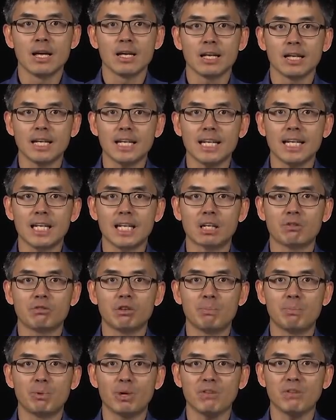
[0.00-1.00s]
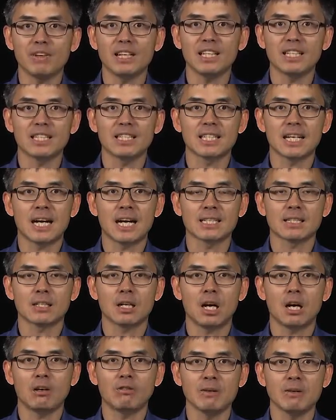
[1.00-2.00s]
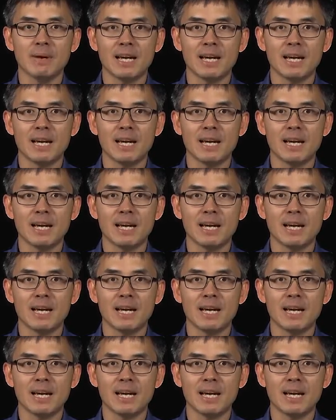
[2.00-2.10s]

Here, we briefly discuss how we